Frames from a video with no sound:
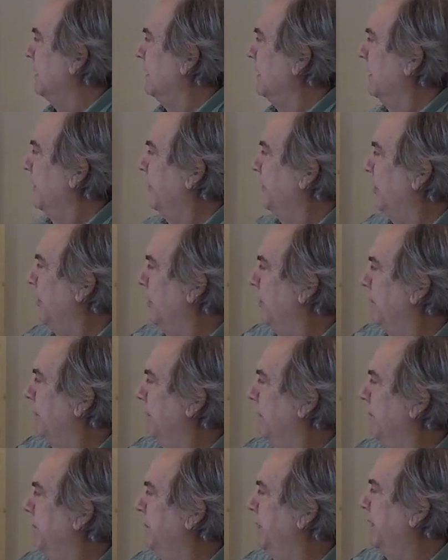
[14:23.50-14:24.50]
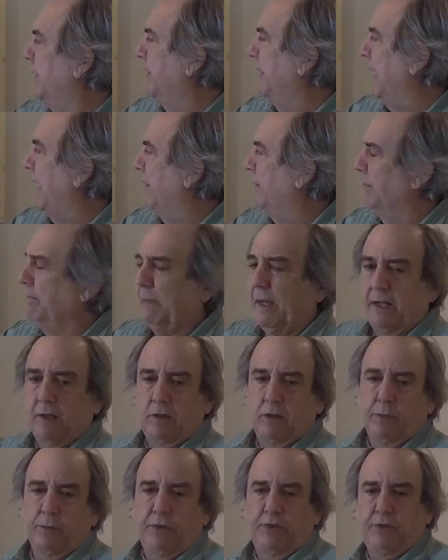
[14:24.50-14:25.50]
So build out
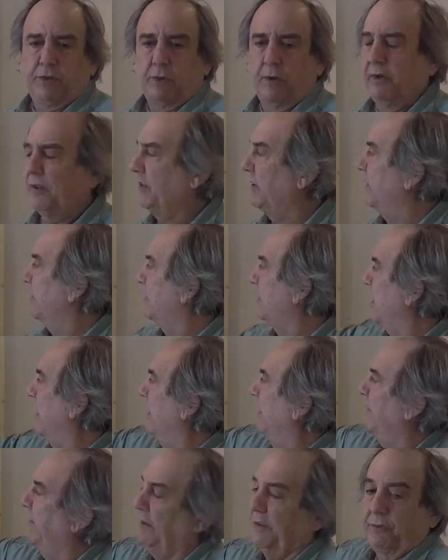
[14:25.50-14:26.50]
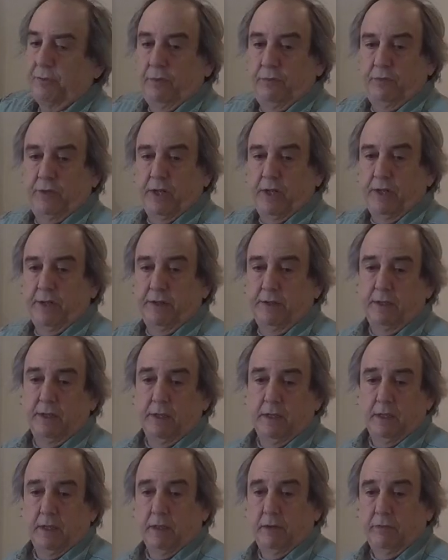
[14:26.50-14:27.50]
medical resources, kind of as we've done
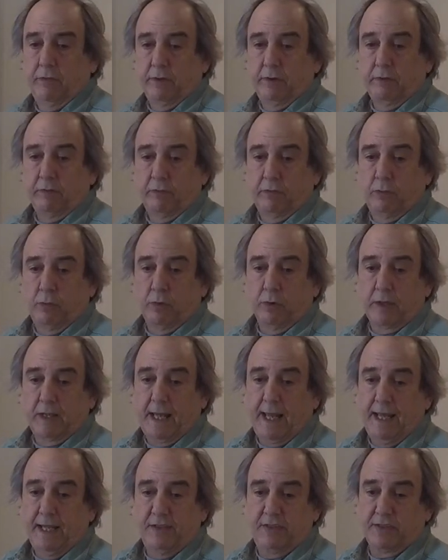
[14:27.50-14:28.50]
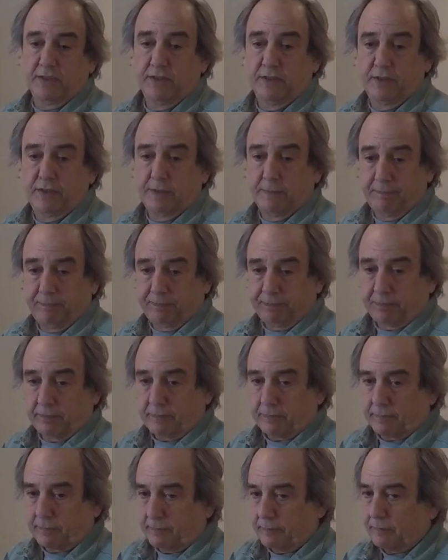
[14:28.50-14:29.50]
for cases,
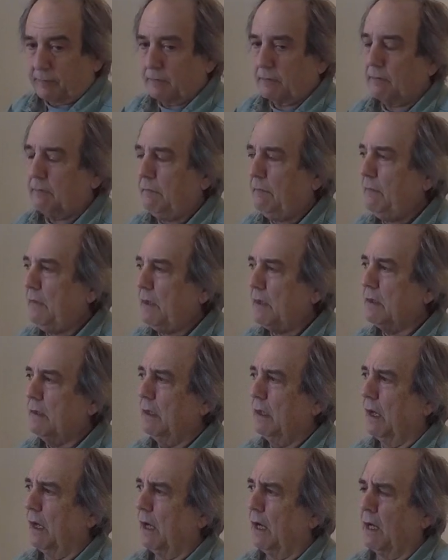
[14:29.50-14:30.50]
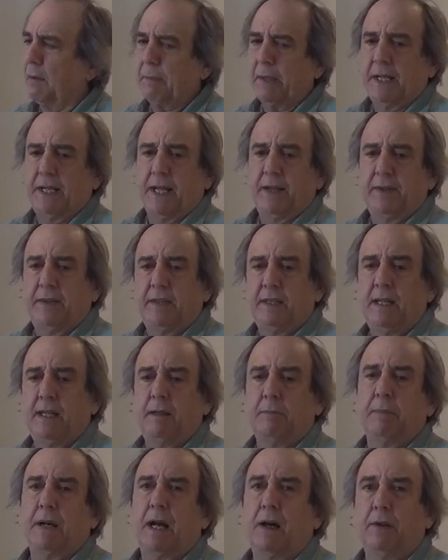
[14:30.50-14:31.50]
and then think
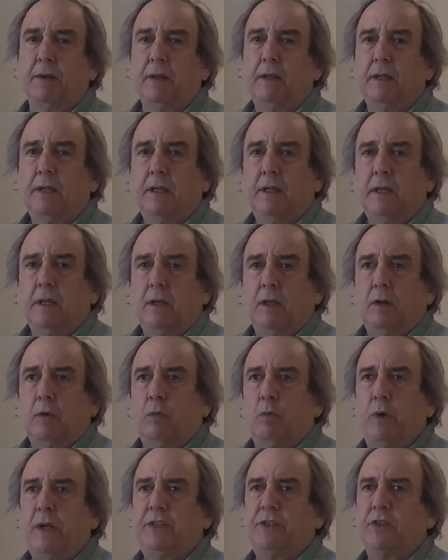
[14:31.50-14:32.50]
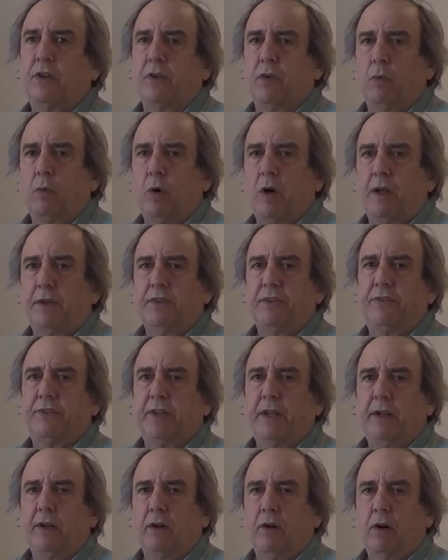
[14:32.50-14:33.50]
about which are the ones
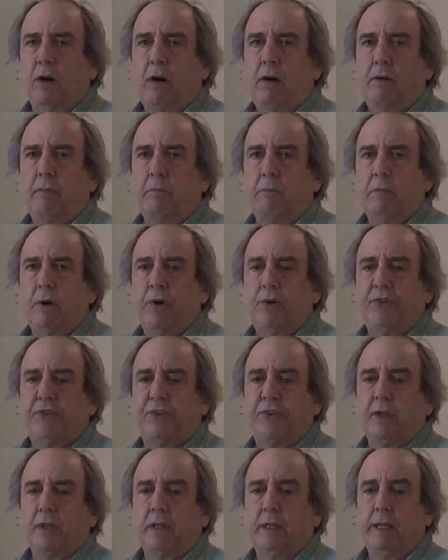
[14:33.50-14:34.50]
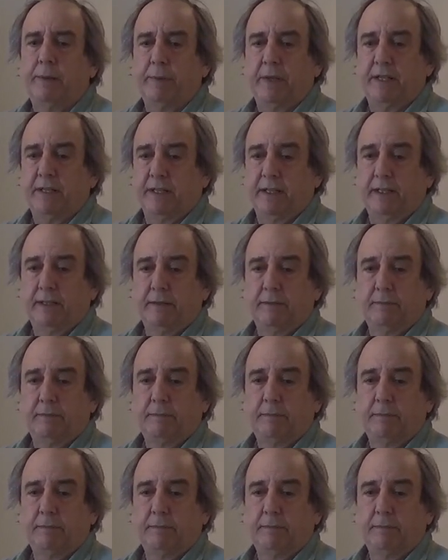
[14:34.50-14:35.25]
that are most limiting.